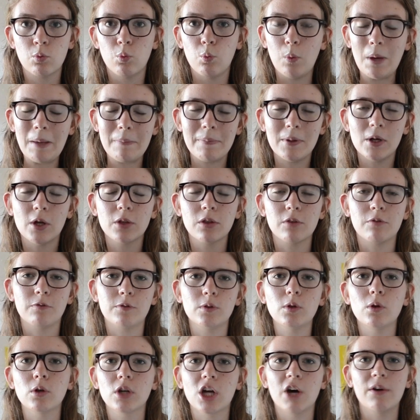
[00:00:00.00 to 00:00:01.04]
weeping on the
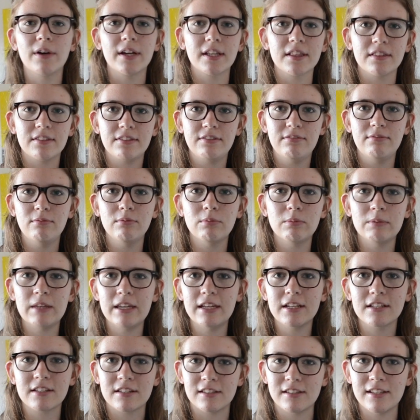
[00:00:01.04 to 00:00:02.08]
floor going, the
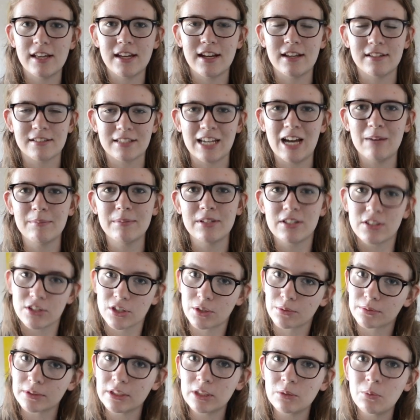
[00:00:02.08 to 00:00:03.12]
internet has come into
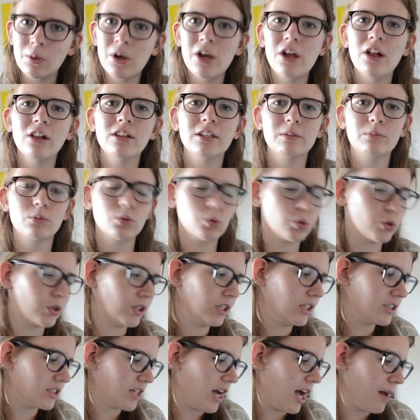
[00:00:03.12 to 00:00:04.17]
the real world and we're all
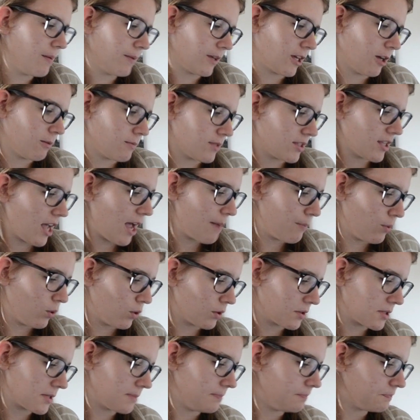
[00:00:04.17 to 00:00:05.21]
going to die and become
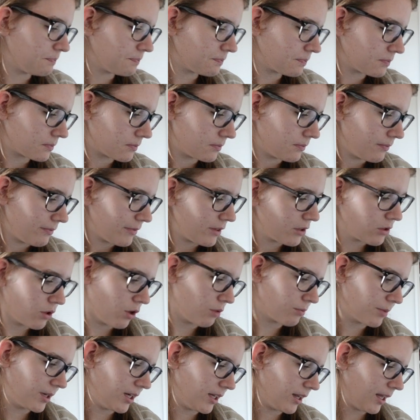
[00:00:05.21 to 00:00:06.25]
cyborgs.
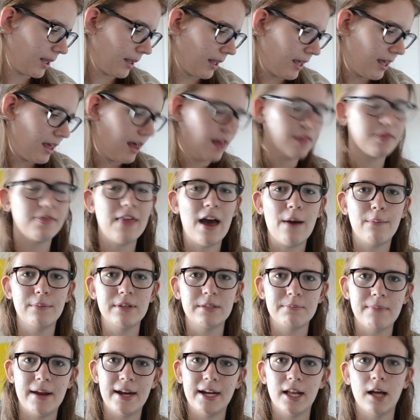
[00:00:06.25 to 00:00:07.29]
Not really. That
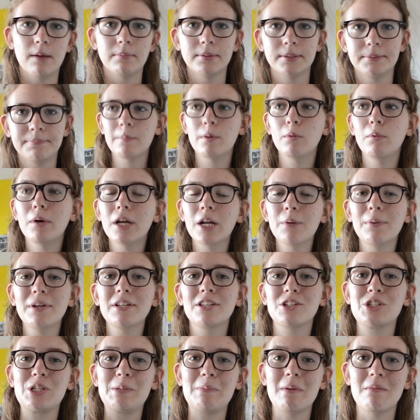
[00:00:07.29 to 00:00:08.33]
was made up. But when I went
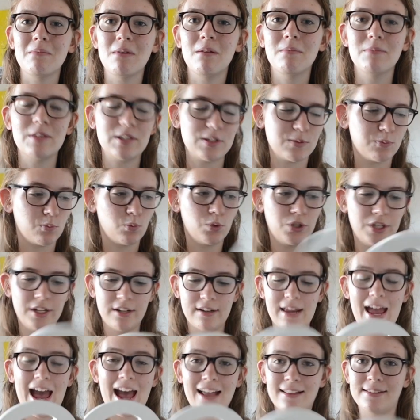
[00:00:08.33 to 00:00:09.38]
to show my mum this wooden
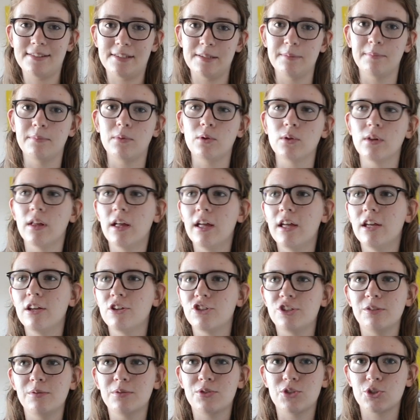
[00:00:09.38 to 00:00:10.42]
at symbol,
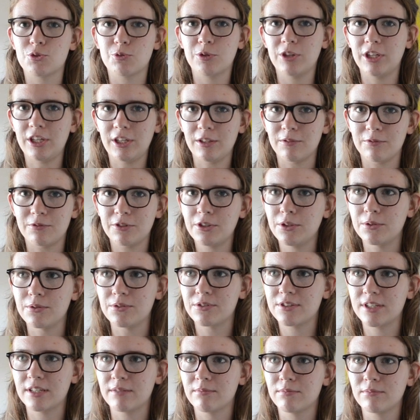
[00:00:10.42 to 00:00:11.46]
she was just really
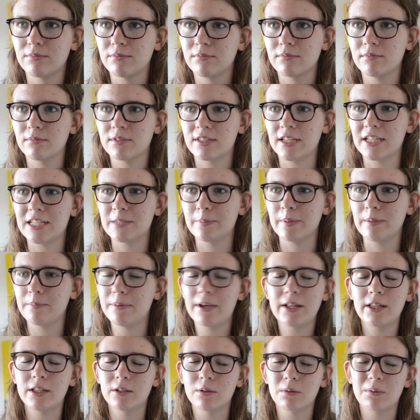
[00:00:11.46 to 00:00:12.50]
confused and said to me,
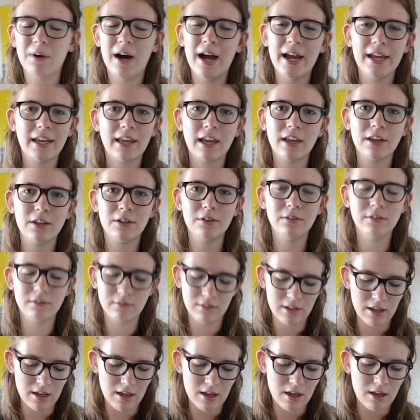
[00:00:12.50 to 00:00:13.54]
Bella, why are you
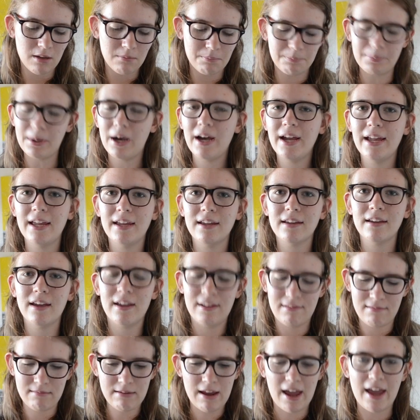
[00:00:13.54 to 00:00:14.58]
buying
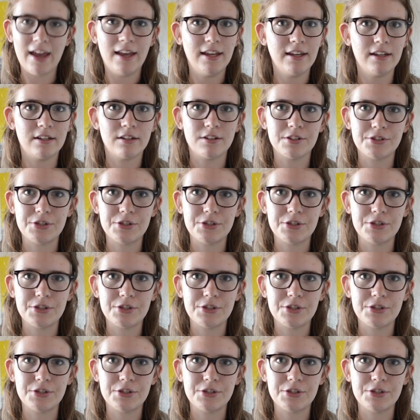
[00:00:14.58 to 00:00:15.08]
an A in a